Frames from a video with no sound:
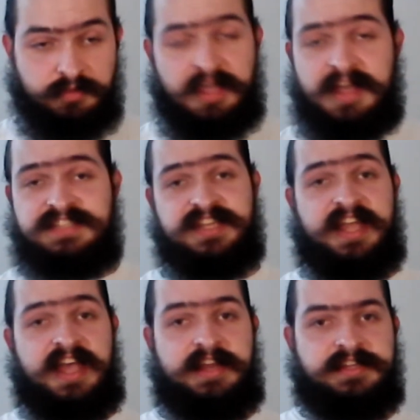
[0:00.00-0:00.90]
I'd say
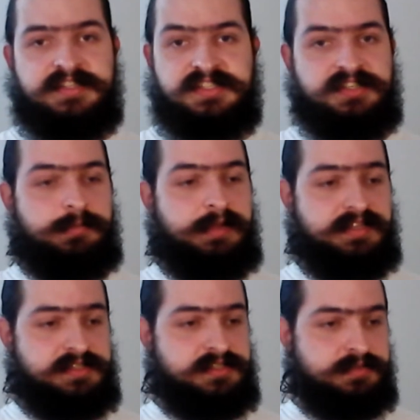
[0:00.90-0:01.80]
Edy's is your
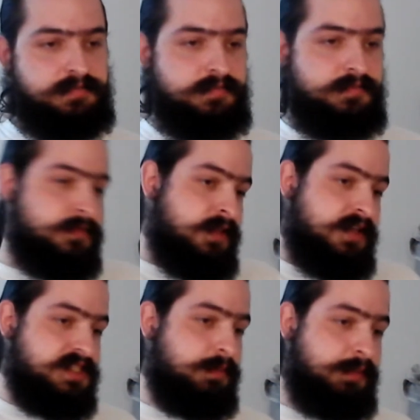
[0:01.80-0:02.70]
best.
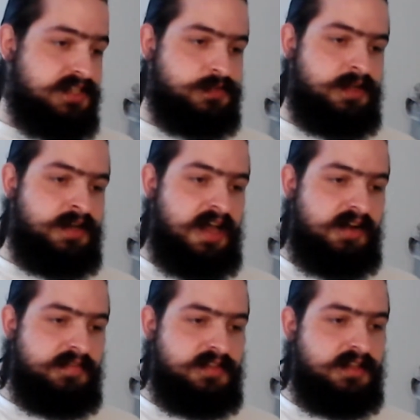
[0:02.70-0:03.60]
Is the best one out
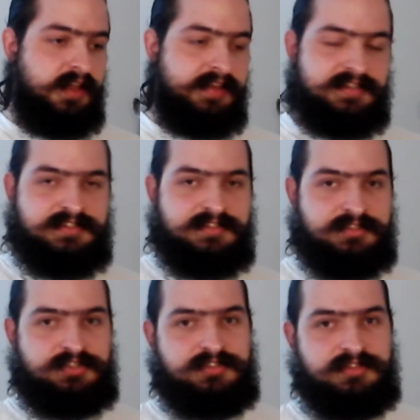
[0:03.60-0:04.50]
of the like
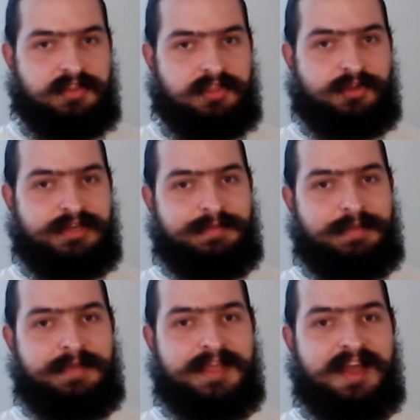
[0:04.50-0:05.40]
three
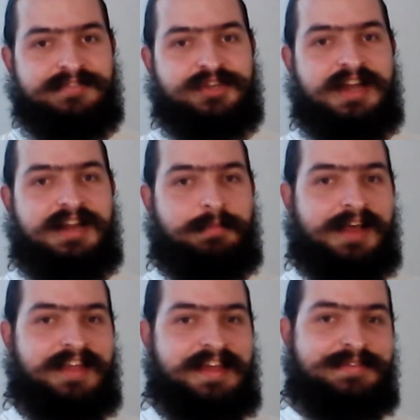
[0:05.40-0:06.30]
maybe I've tried in my
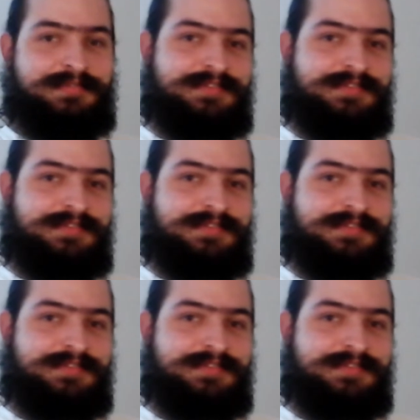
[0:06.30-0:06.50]
life.